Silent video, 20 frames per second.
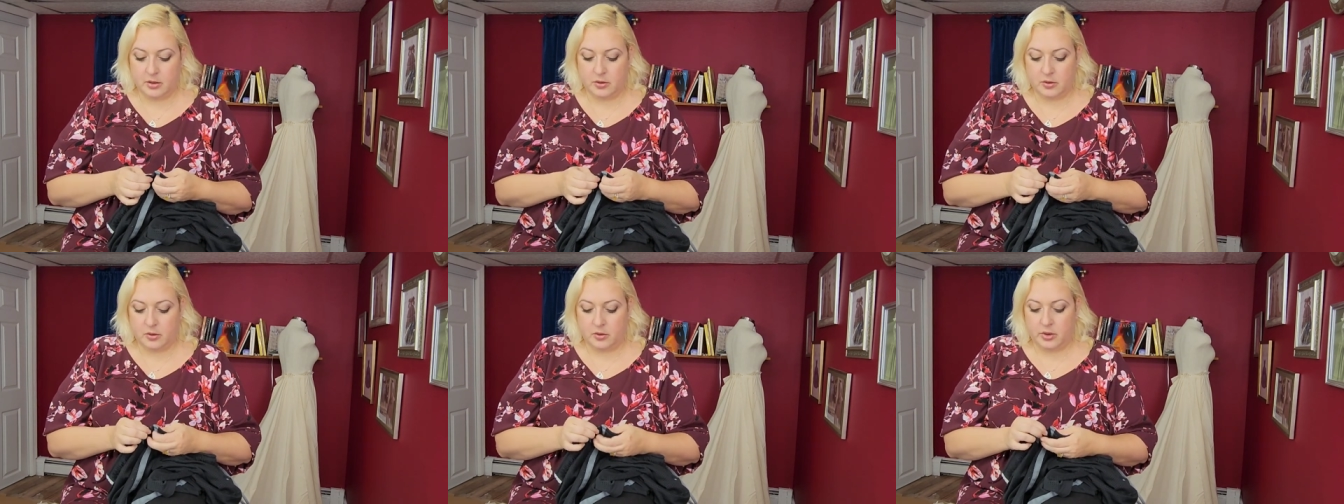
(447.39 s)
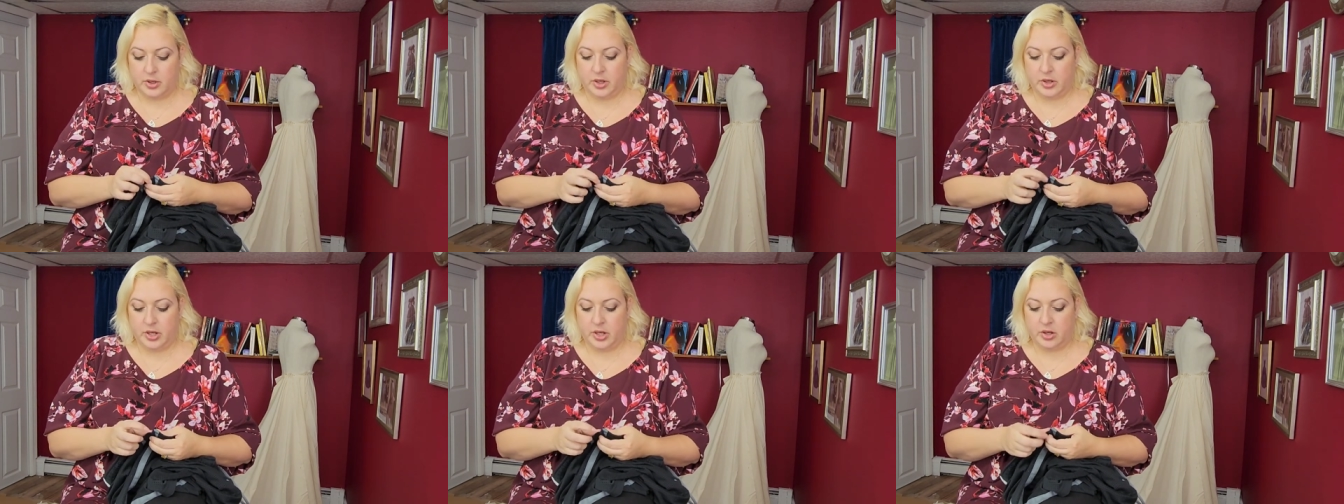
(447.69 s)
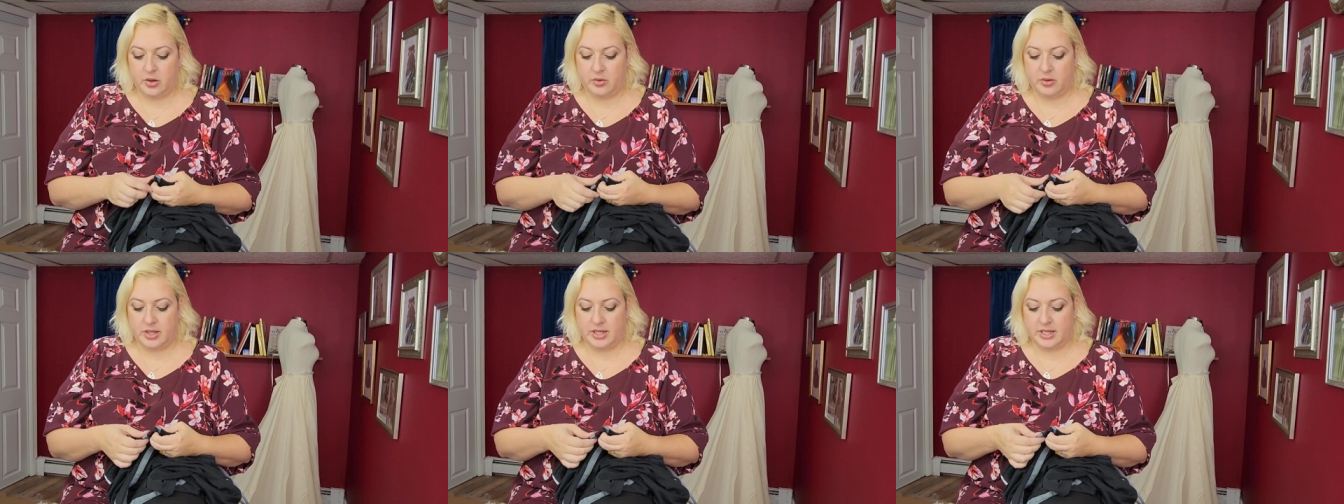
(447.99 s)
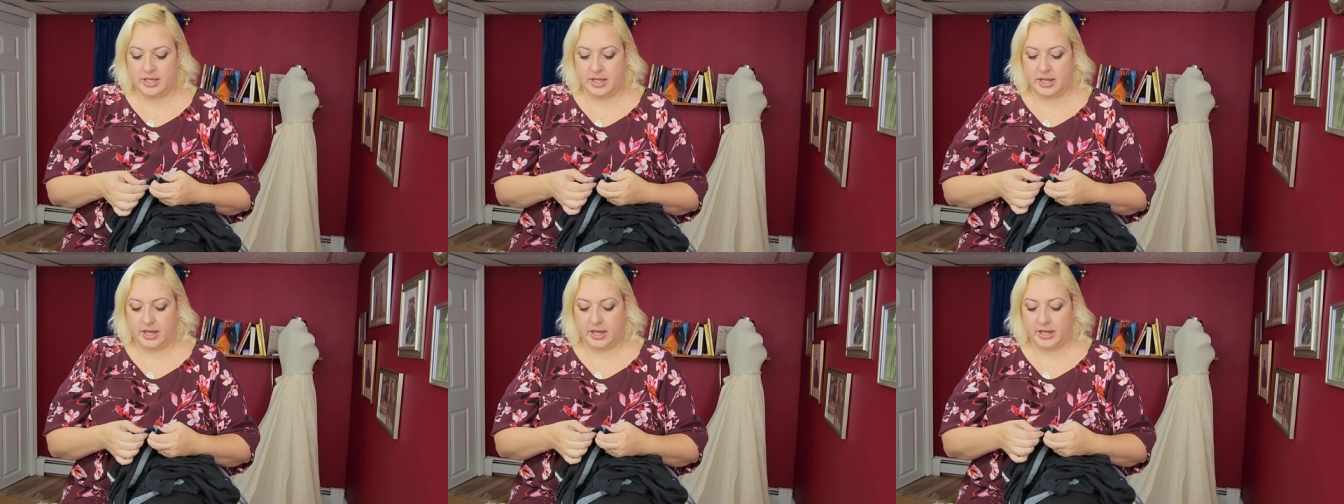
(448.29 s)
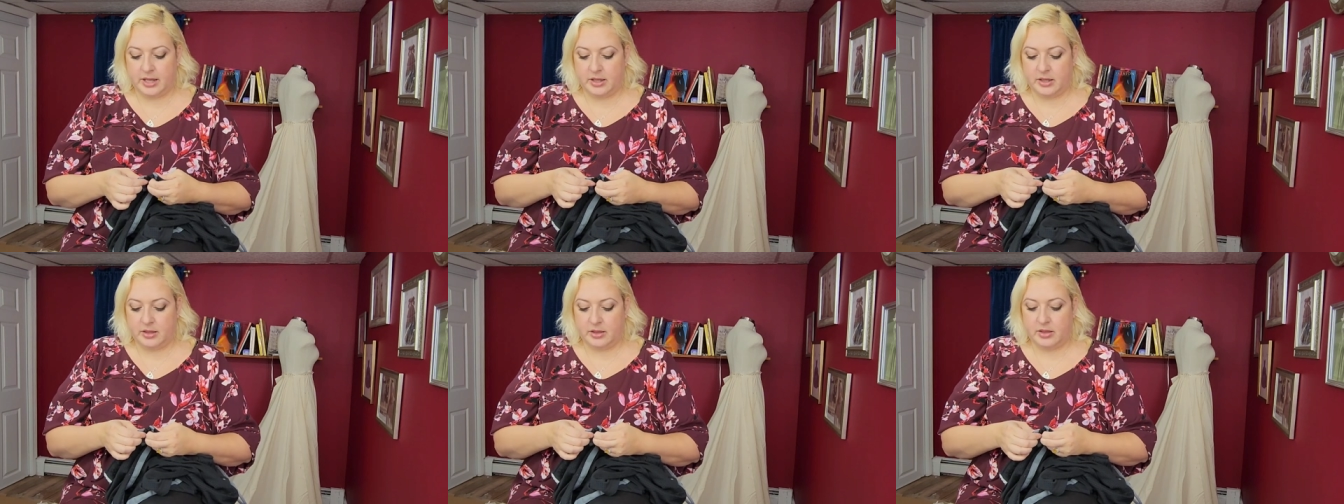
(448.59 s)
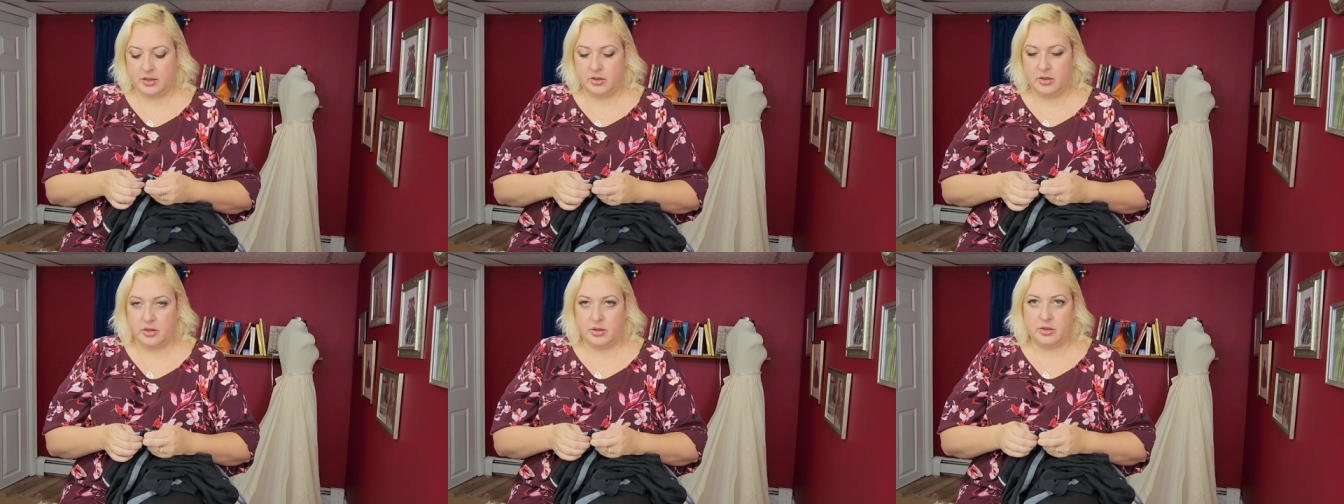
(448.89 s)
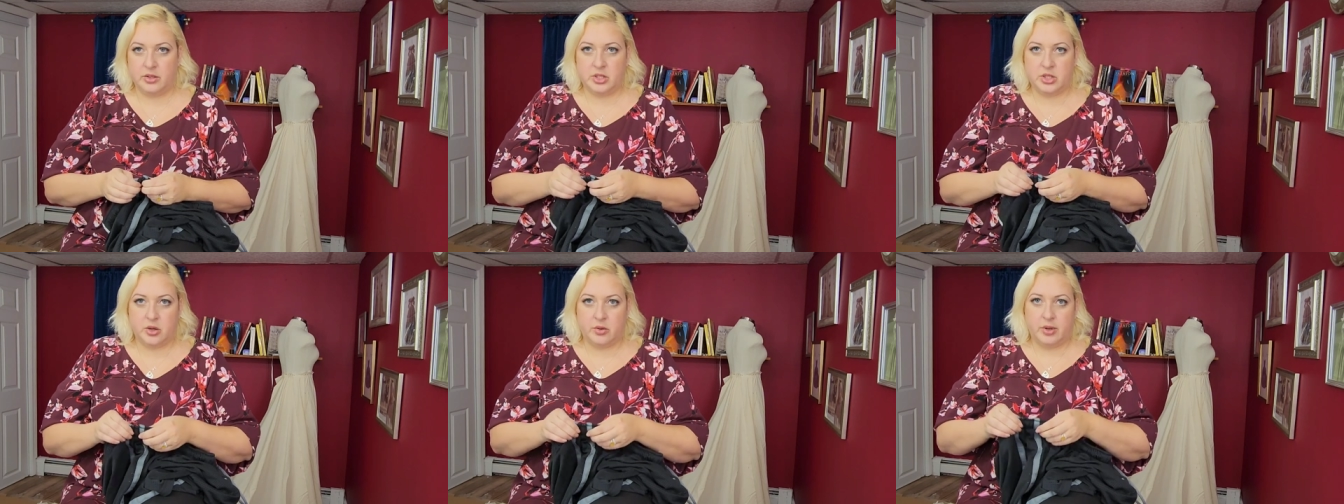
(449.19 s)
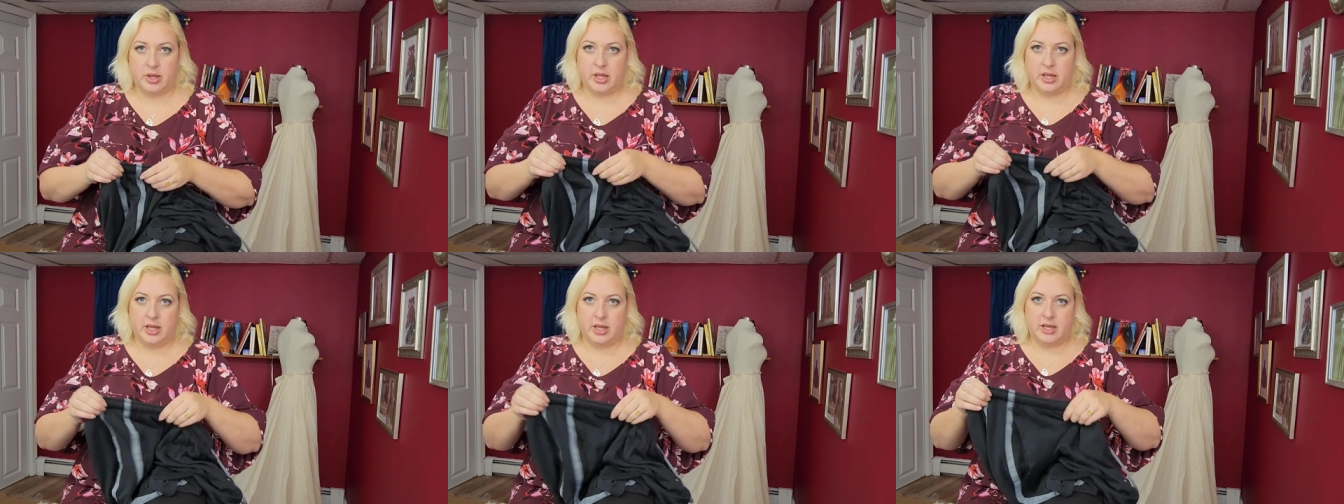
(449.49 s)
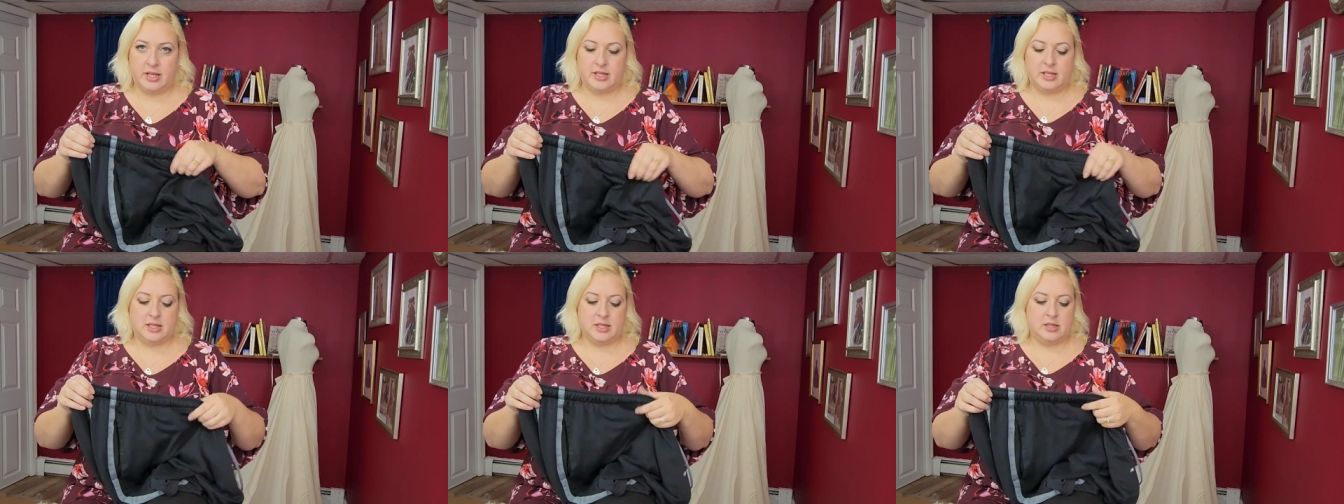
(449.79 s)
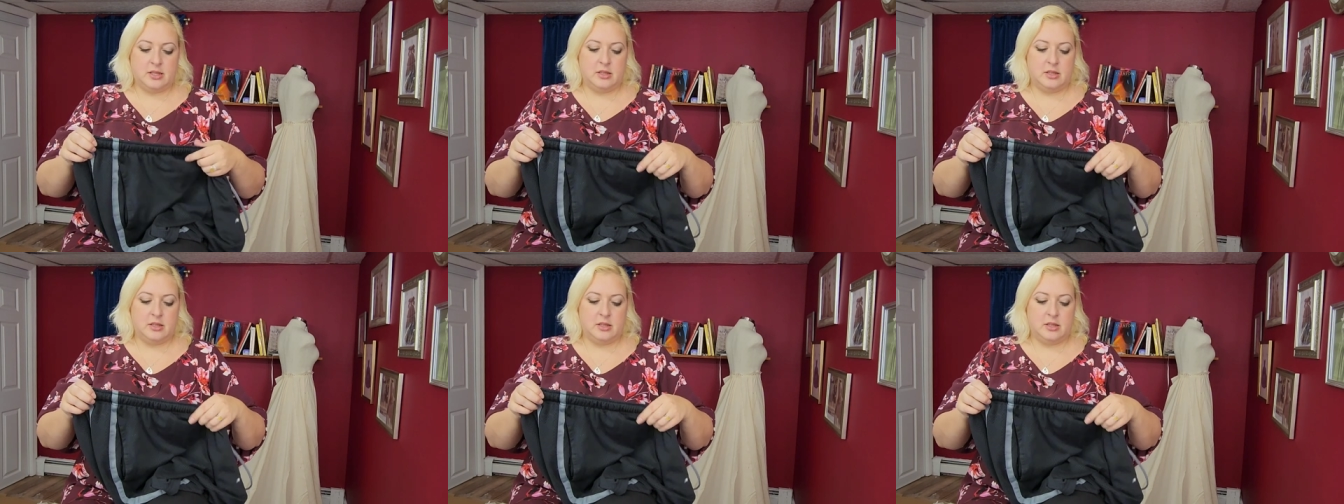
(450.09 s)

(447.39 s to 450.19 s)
Or you can always get the little sewing kits.